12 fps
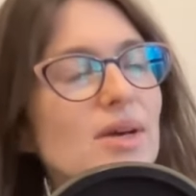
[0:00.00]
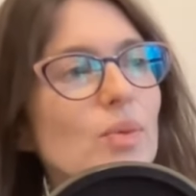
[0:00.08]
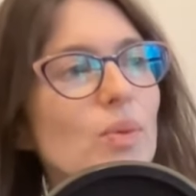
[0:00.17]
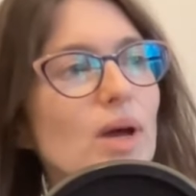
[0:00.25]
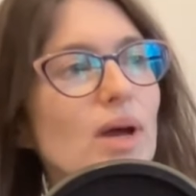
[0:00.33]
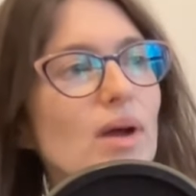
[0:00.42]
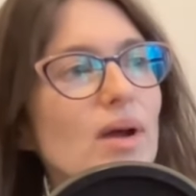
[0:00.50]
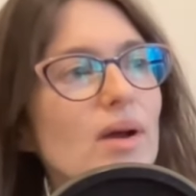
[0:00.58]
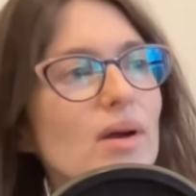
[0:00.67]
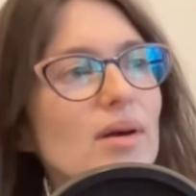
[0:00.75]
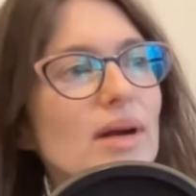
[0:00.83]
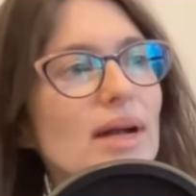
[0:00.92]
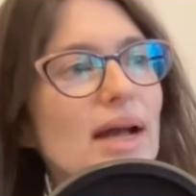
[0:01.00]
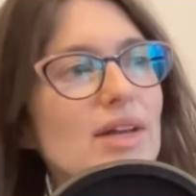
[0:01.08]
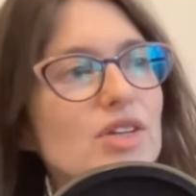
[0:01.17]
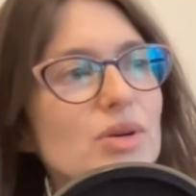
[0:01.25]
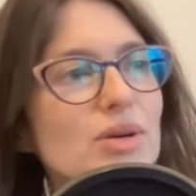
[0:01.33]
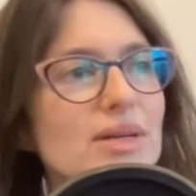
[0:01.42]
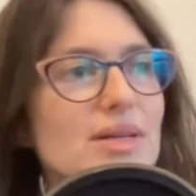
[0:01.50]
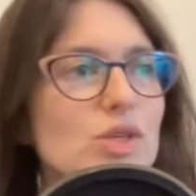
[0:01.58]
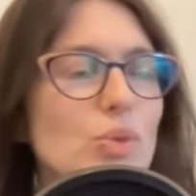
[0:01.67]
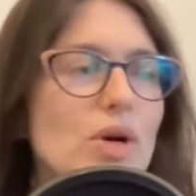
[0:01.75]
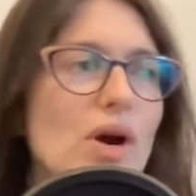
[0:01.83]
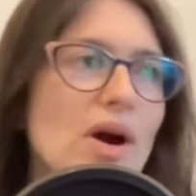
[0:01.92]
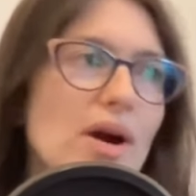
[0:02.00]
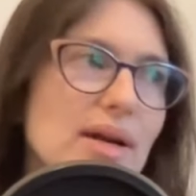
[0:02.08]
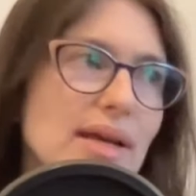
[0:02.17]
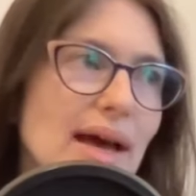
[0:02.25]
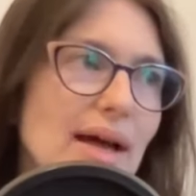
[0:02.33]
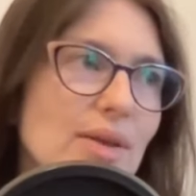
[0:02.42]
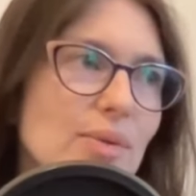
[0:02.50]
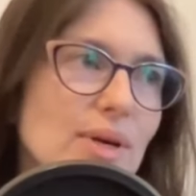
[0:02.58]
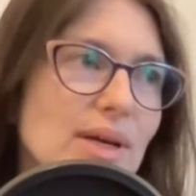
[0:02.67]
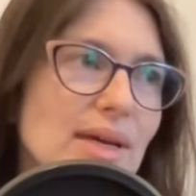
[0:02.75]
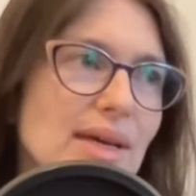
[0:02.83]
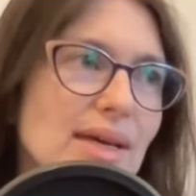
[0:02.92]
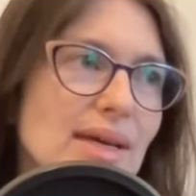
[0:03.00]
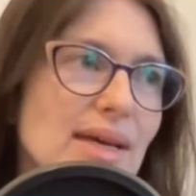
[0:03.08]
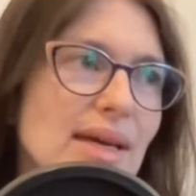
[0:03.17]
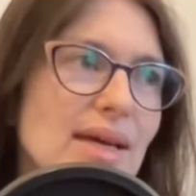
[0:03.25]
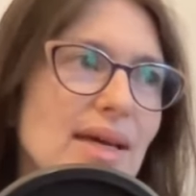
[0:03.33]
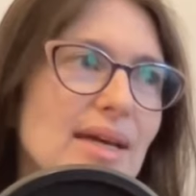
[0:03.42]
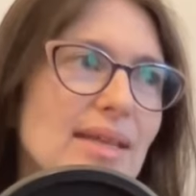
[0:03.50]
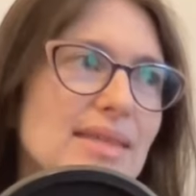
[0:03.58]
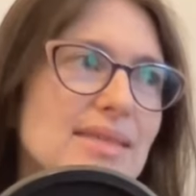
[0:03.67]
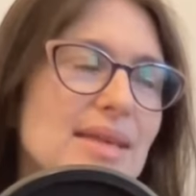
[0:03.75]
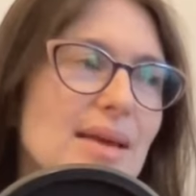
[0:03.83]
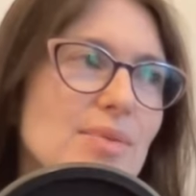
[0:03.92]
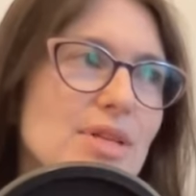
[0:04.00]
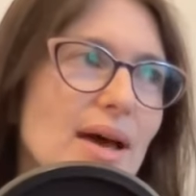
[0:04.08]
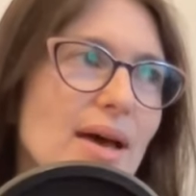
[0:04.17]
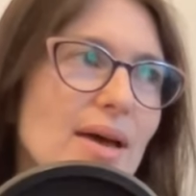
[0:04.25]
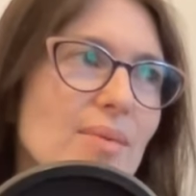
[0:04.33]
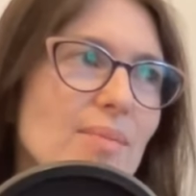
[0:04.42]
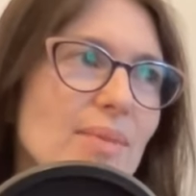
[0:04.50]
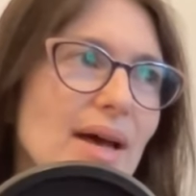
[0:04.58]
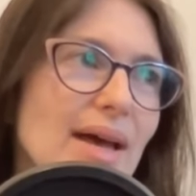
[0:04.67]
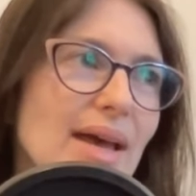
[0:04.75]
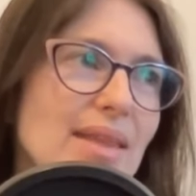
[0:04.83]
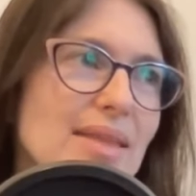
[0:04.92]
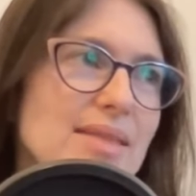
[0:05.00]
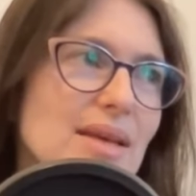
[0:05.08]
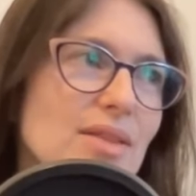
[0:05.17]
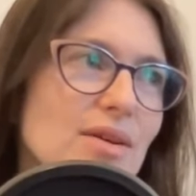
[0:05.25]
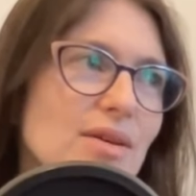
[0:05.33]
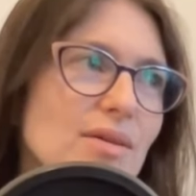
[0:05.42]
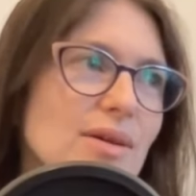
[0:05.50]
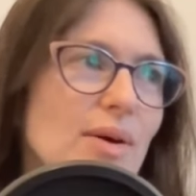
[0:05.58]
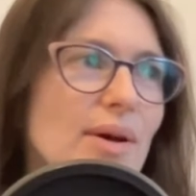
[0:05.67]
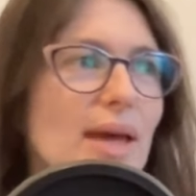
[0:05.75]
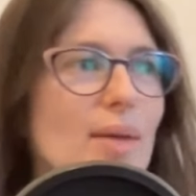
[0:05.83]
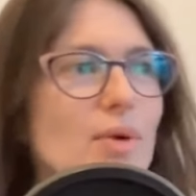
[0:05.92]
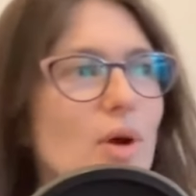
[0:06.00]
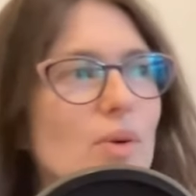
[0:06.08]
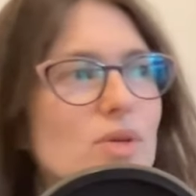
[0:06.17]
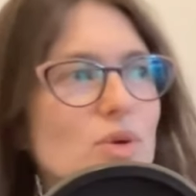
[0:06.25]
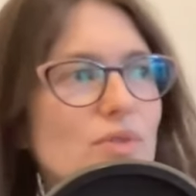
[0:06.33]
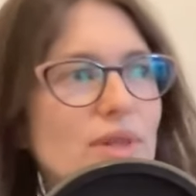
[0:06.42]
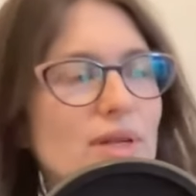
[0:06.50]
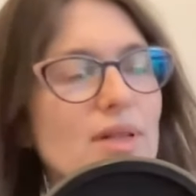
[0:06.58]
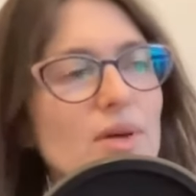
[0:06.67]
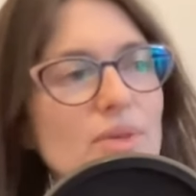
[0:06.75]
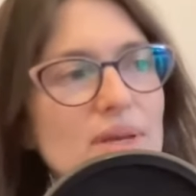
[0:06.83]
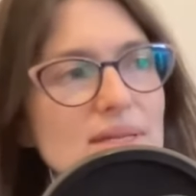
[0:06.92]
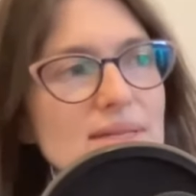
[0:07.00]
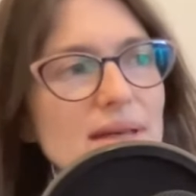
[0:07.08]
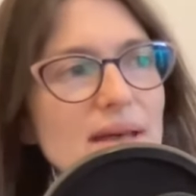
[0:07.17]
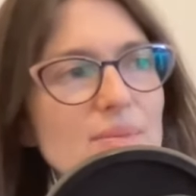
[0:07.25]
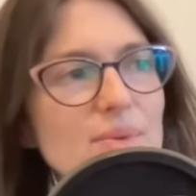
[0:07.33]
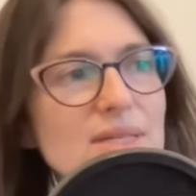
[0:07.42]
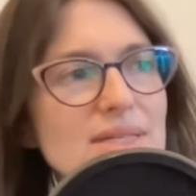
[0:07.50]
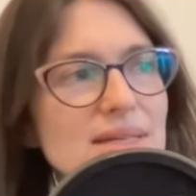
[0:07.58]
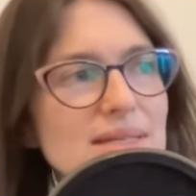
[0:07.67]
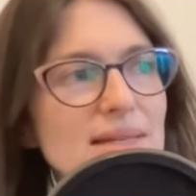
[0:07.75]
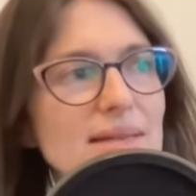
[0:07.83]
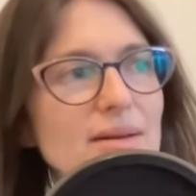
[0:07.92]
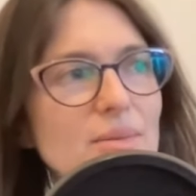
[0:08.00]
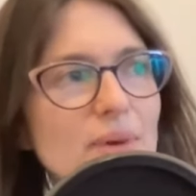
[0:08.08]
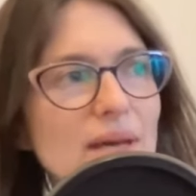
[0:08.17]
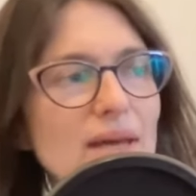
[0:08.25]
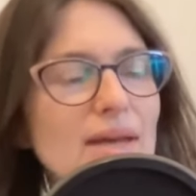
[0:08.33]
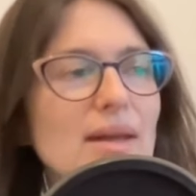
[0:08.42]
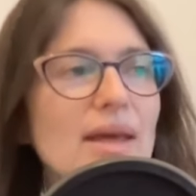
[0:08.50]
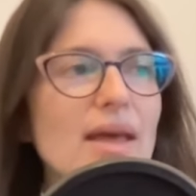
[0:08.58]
where I kind of turned it into an art gallery. And at the same time, I had this other, you know, I kept going sort of on the clothing design business a little bit.